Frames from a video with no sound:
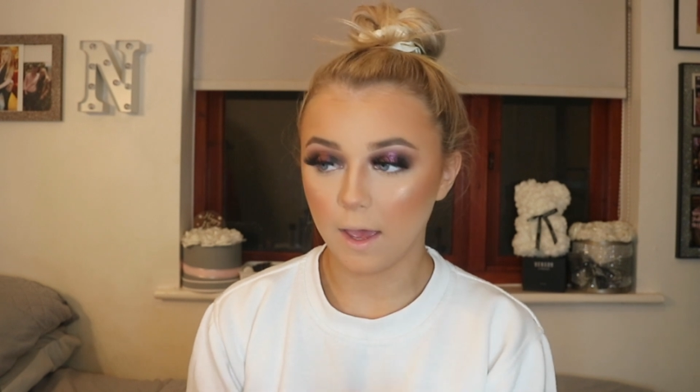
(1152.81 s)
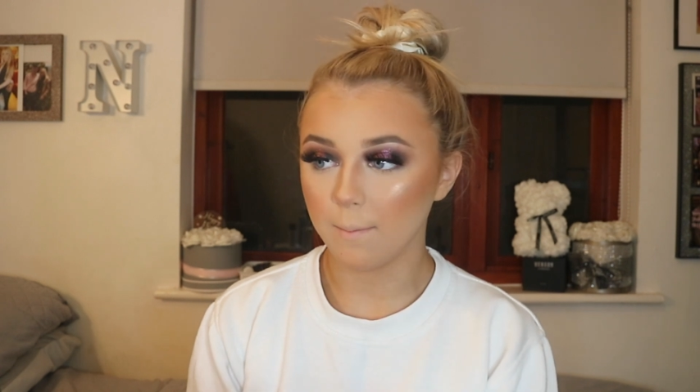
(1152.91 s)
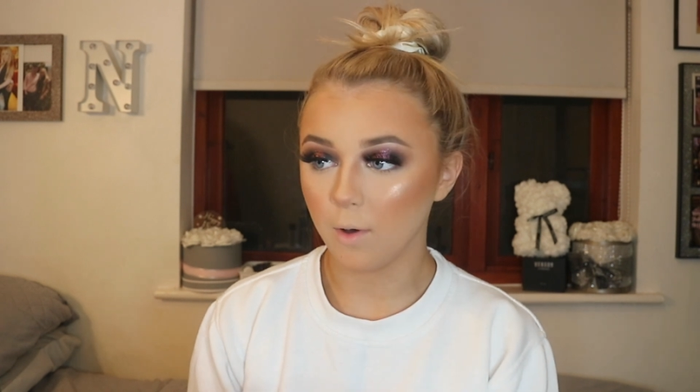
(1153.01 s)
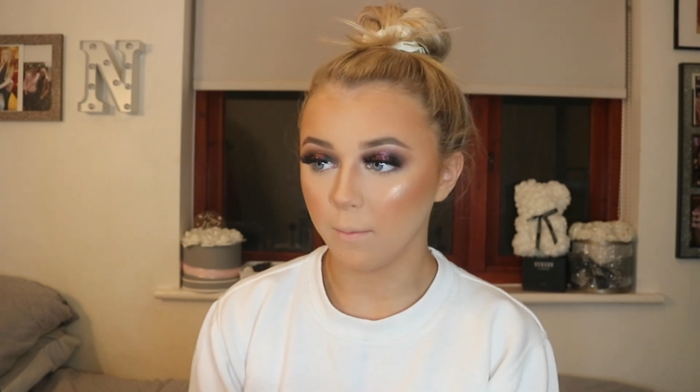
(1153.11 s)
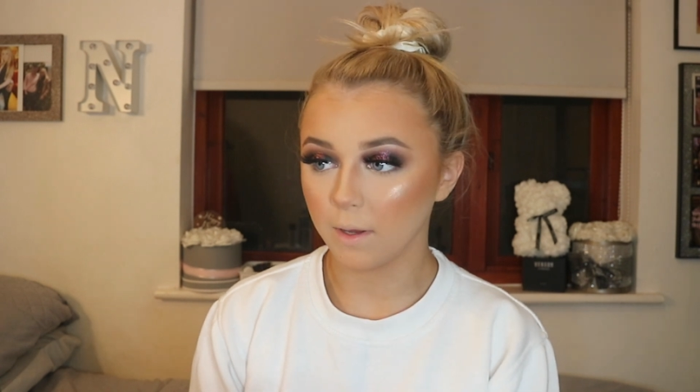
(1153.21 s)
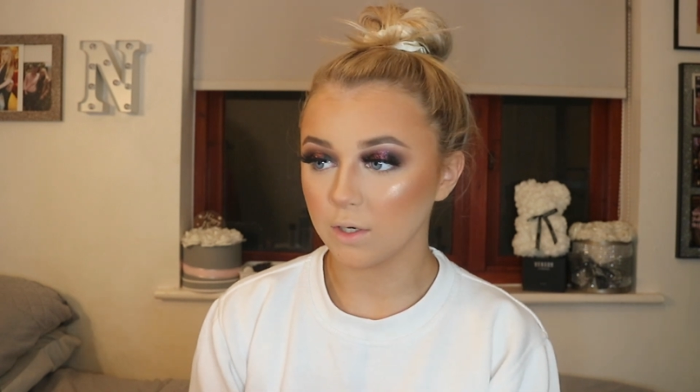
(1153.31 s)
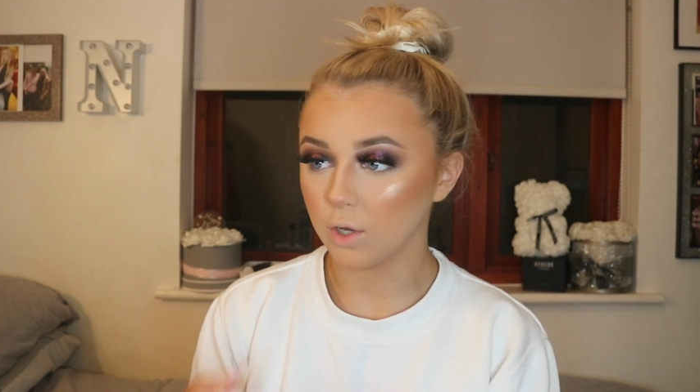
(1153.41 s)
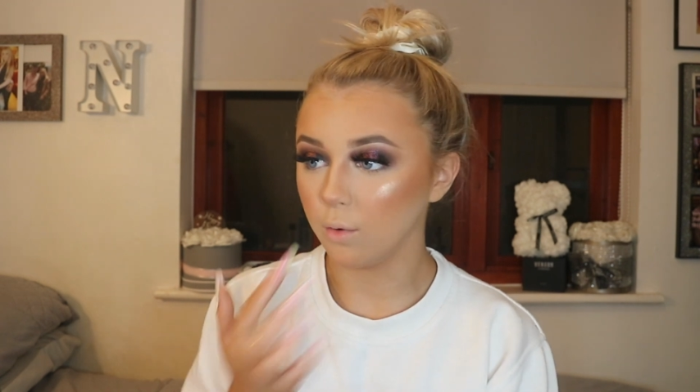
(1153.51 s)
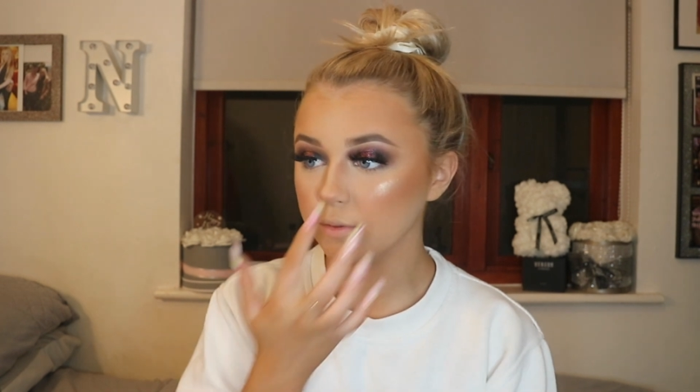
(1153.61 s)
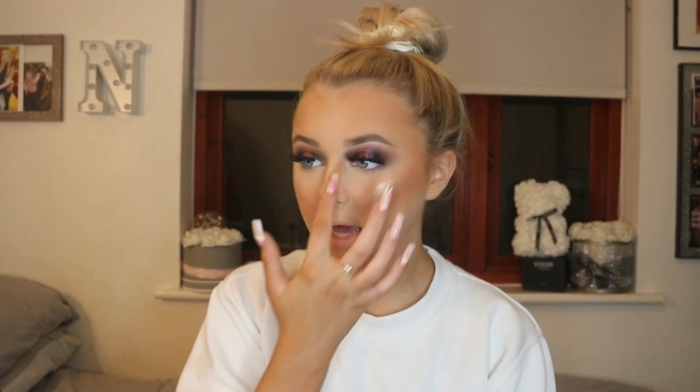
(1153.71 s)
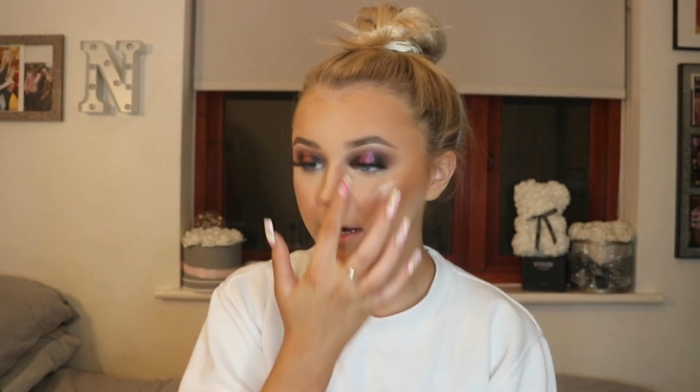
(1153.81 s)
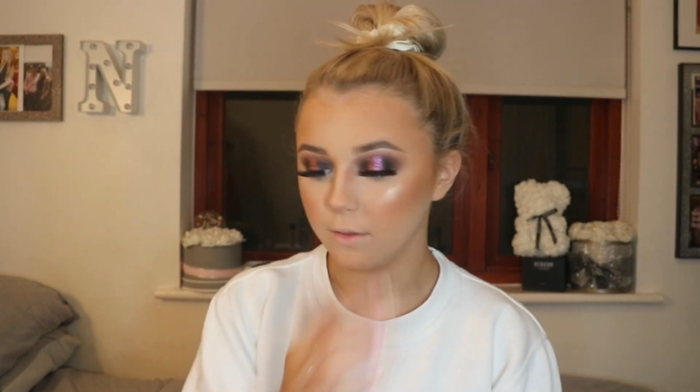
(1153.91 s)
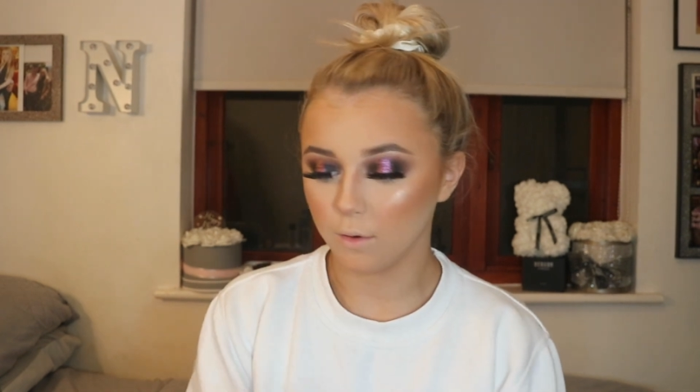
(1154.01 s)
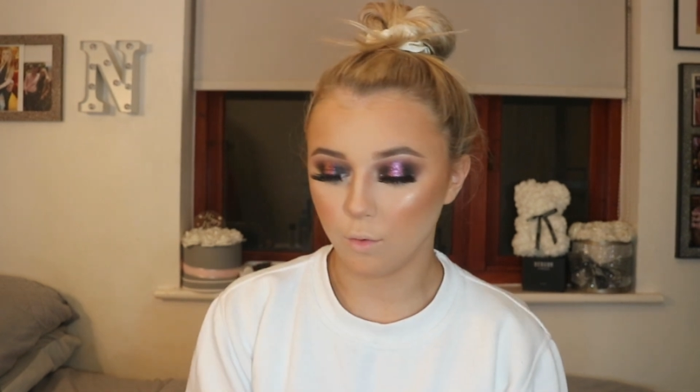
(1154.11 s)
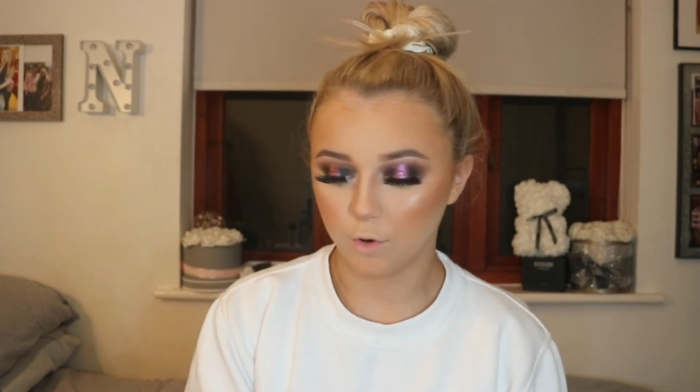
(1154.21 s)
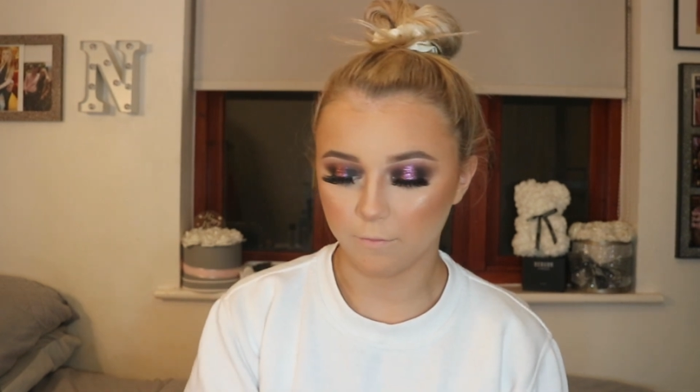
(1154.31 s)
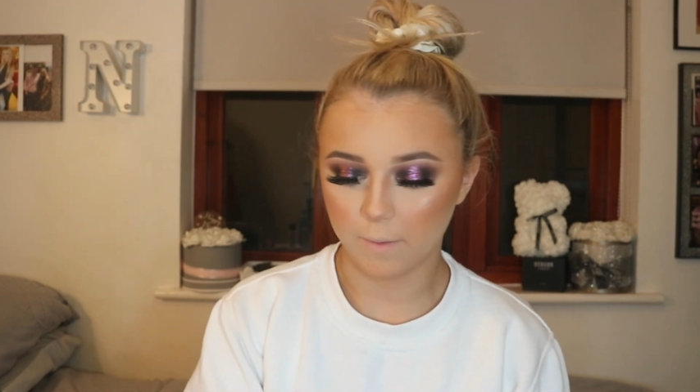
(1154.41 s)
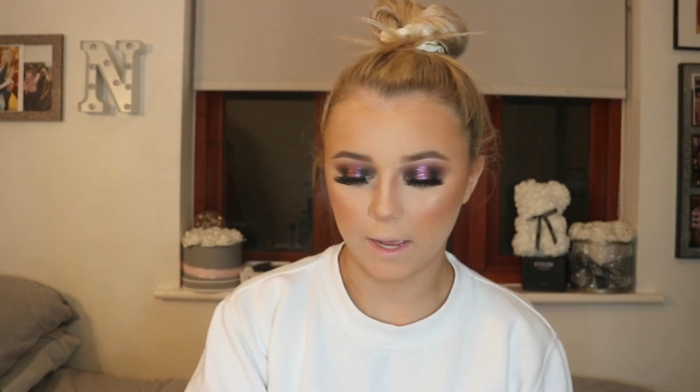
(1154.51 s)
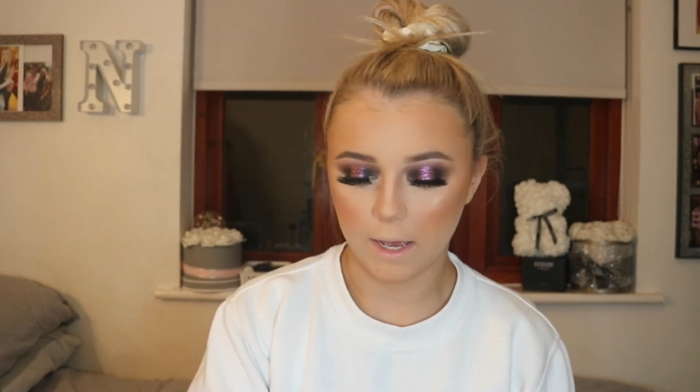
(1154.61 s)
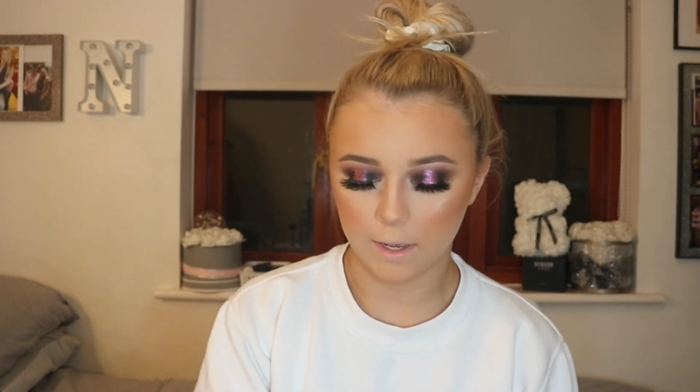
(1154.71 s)
on my nose and in the corner of
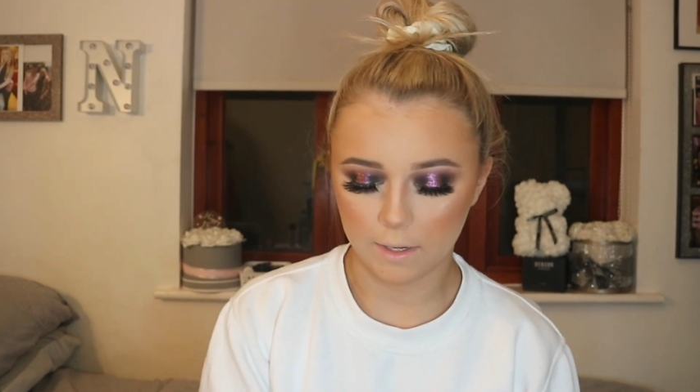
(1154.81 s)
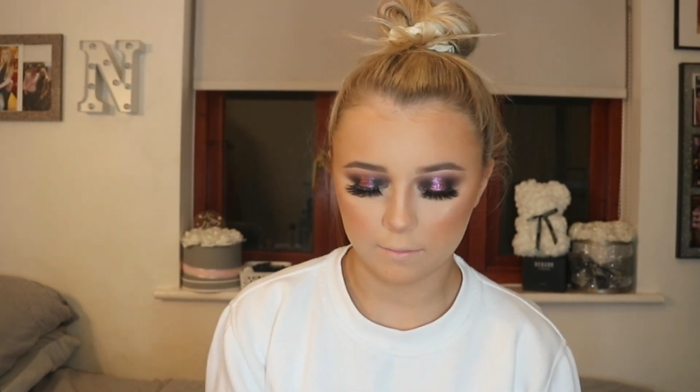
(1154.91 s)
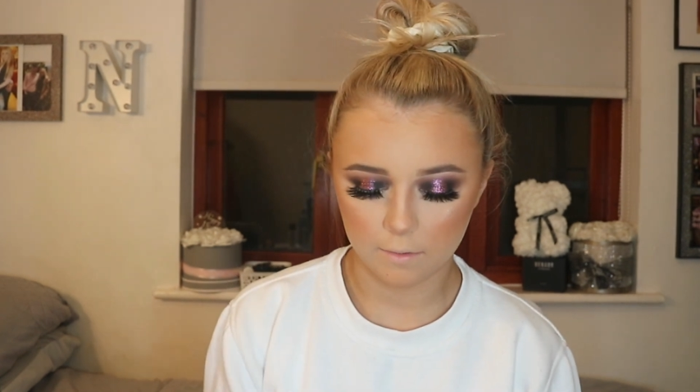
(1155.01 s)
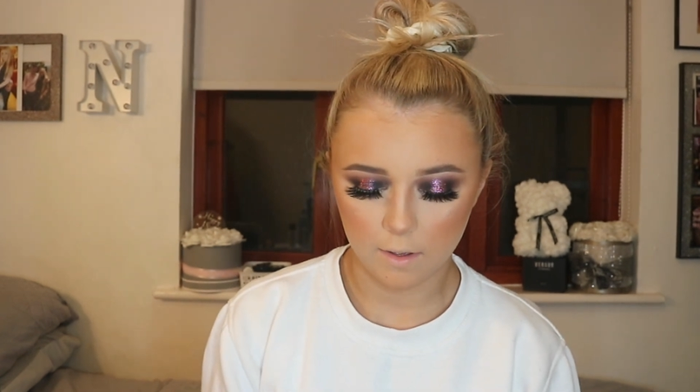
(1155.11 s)
my eye.